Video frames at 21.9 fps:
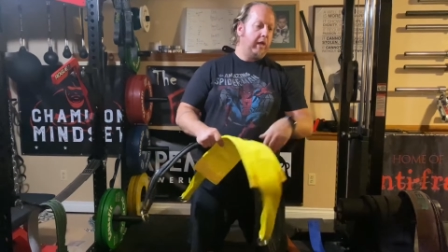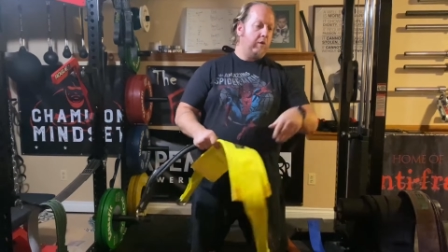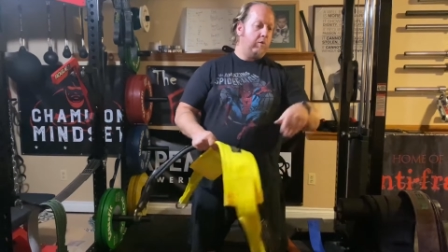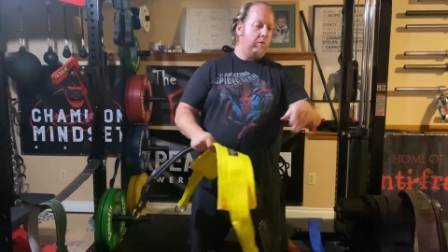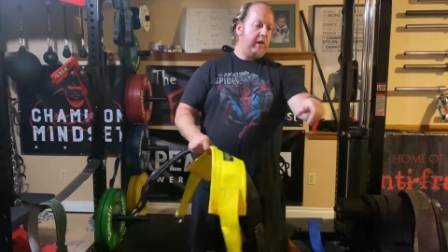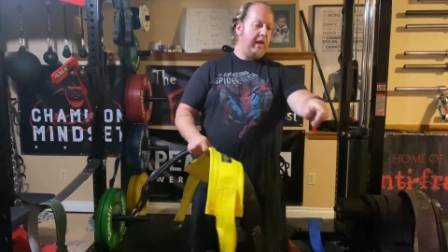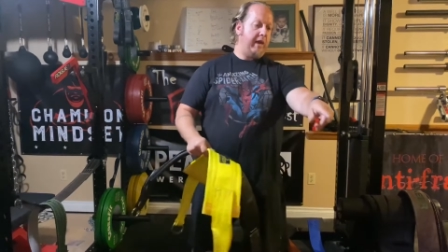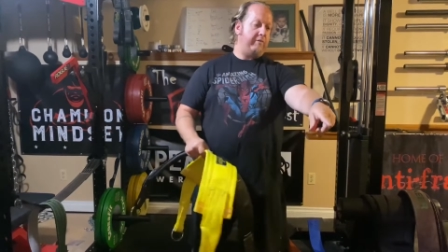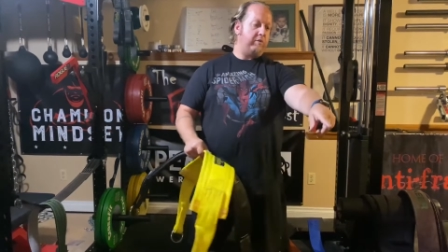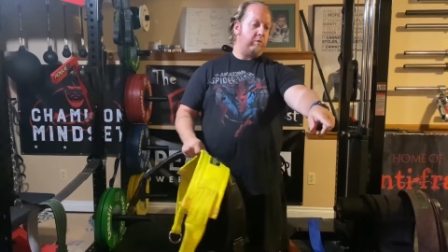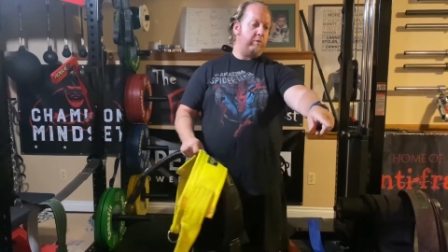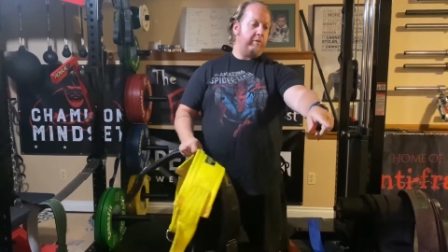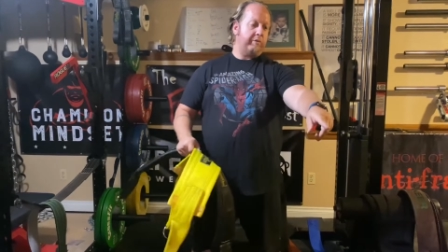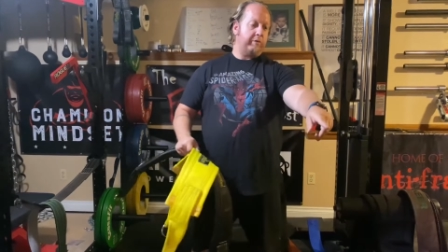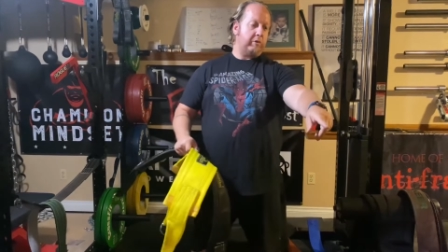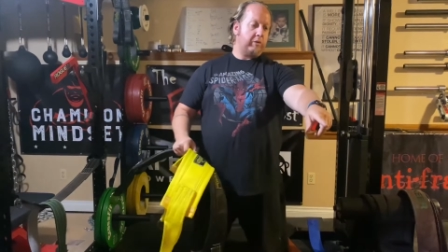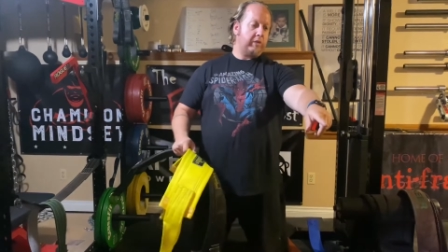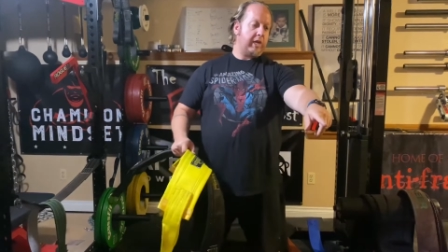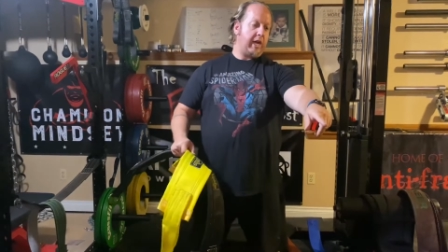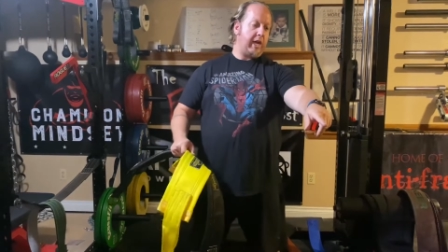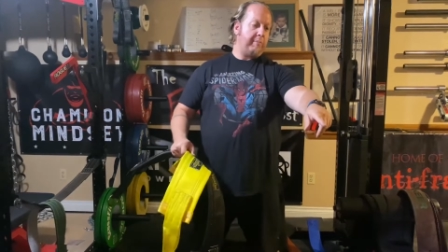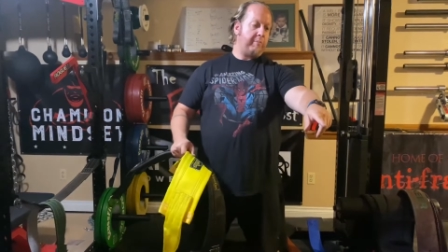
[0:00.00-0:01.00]
We have a
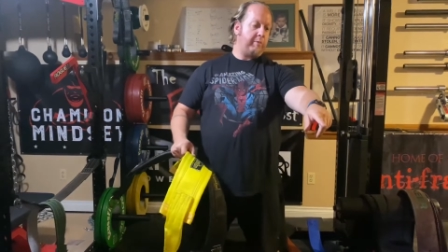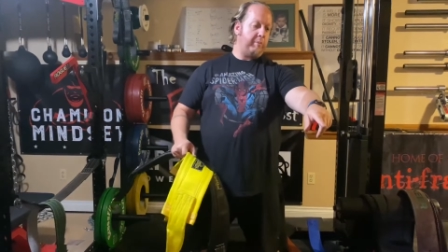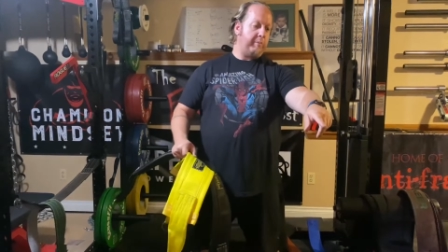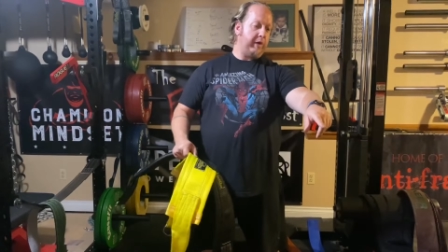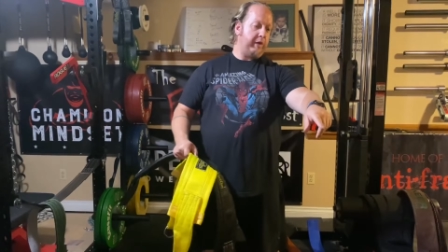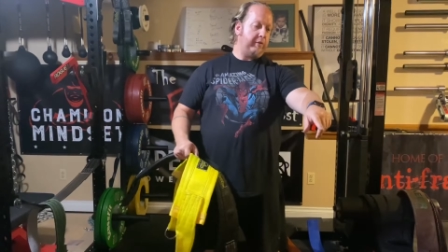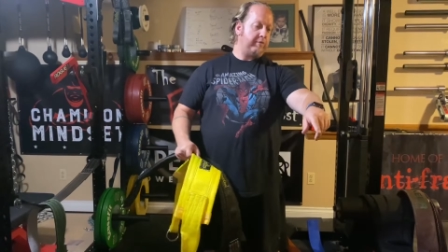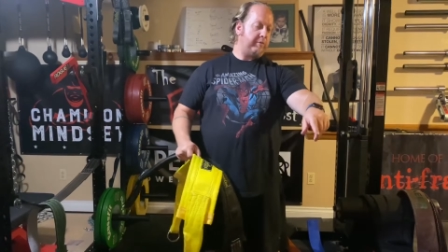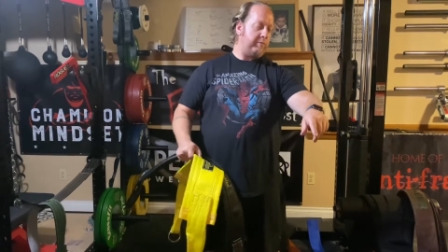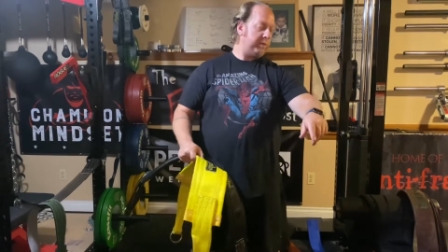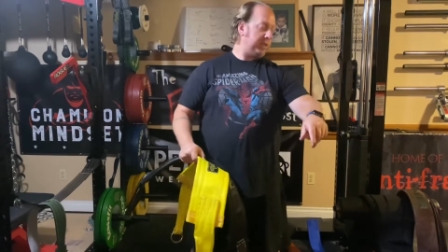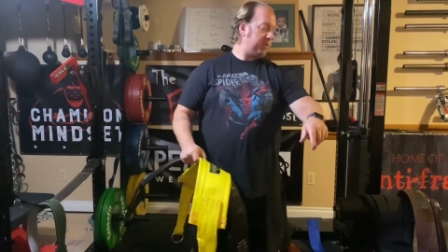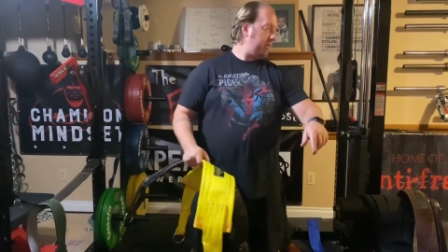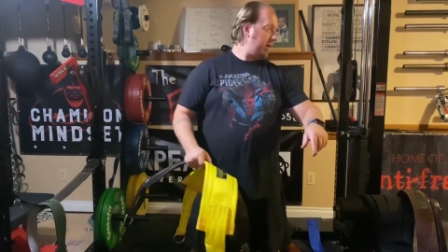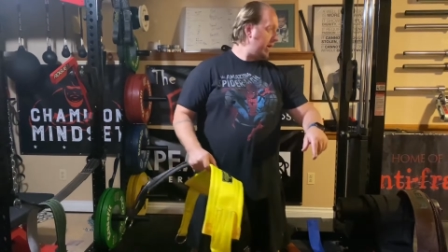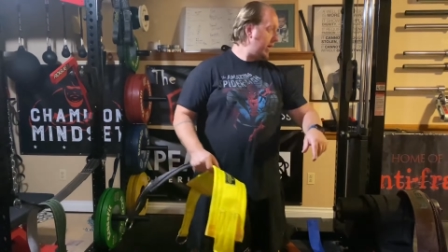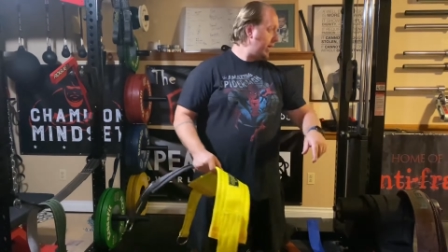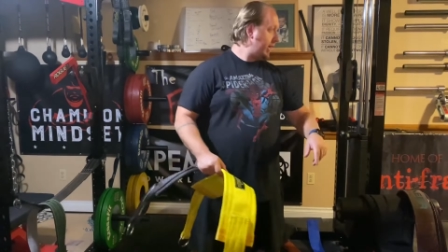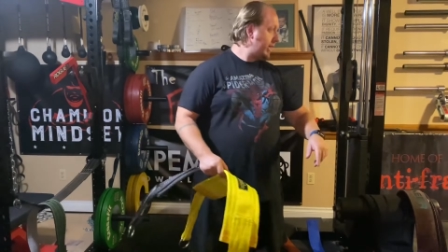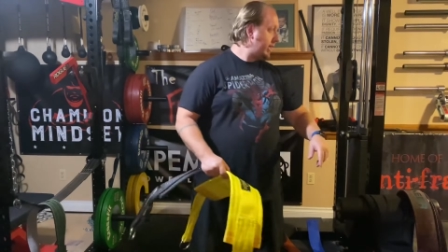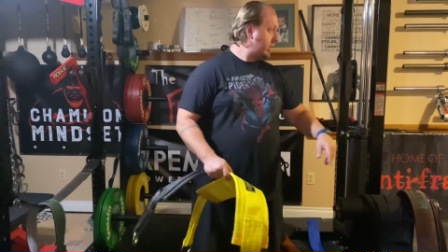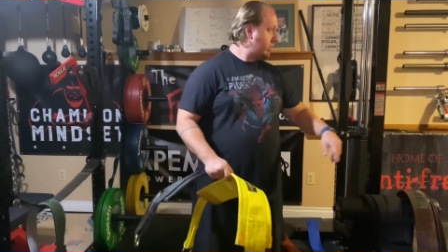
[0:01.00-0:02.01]
reverse hyper belt from Spud
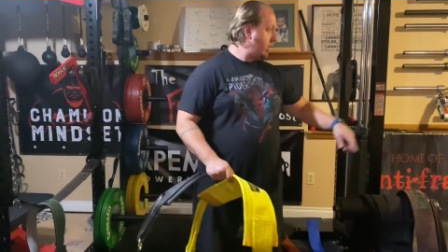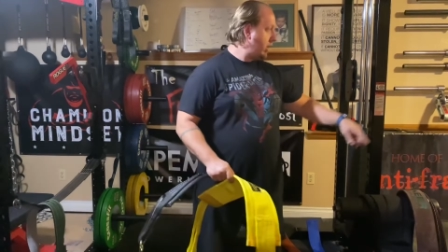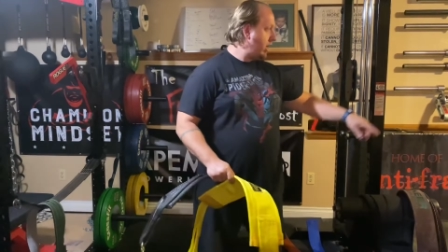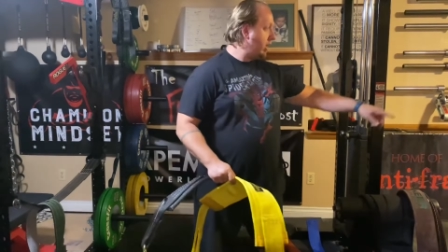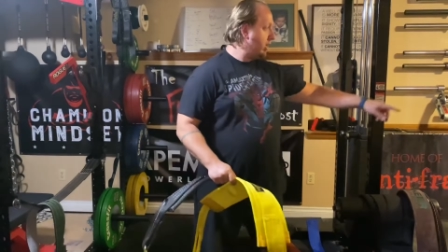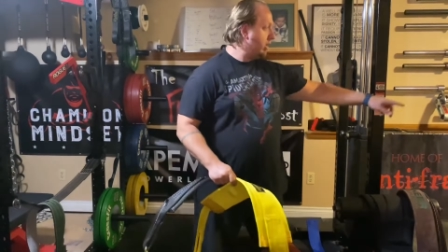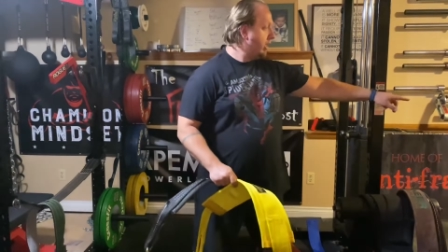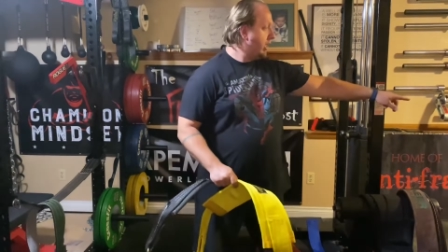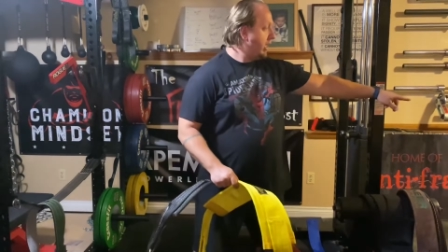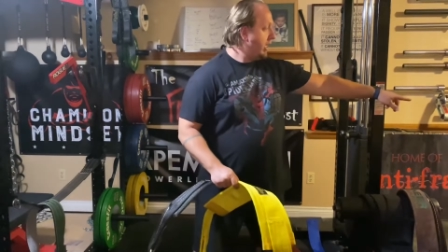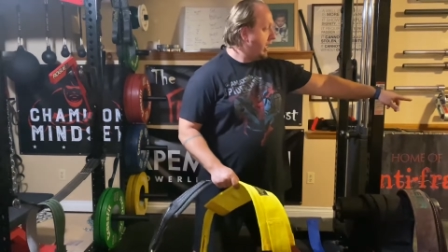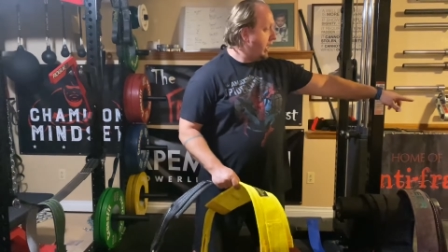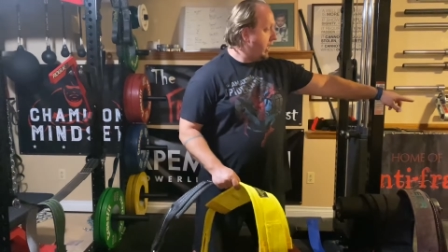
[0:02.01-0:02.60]
Inc as well,